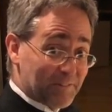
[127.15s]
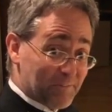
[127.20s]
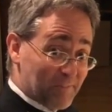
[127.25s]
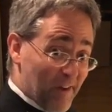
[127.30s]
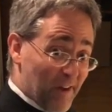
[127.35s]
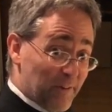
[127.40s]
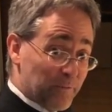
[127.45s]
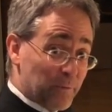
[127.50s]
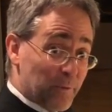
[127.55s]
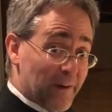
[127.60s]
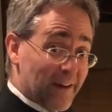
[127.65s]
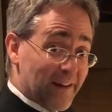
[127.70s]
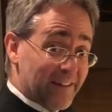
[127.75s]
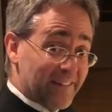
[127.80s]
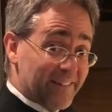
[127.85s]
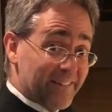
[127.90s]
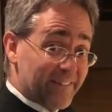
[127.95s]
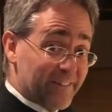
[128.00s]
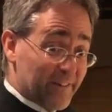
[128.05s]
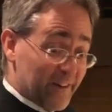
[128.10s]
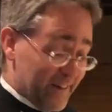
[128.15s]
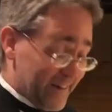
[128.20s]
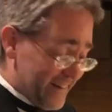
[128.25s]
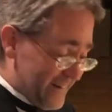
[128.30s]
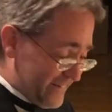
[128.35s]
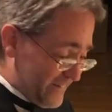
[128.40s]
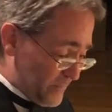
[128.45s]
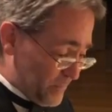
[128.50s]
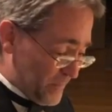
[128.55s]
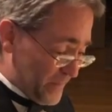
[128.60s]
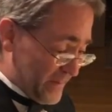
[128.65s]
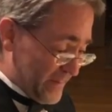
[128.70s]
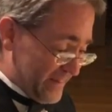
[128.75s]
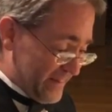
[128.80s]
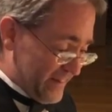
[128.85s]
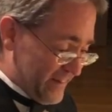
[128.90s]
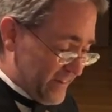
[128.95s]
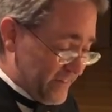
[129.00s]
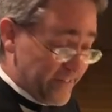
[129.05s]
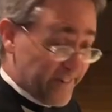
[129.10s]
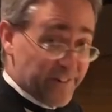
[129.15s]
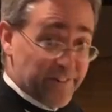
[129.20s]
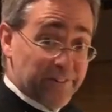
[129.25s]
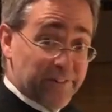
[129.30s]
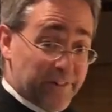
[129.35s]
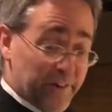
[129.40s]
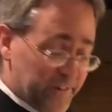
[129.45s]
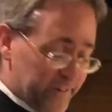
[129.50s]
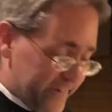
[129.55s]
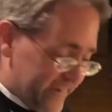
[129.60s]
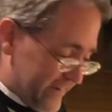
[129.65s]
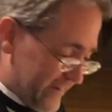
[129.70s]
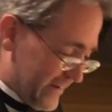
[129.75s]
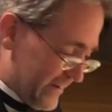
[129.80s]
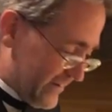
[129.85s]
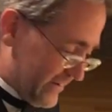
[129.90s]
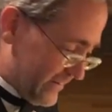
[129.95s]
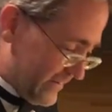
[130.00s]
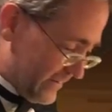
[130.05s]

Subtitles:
unwind it so I get to play the individual notes now.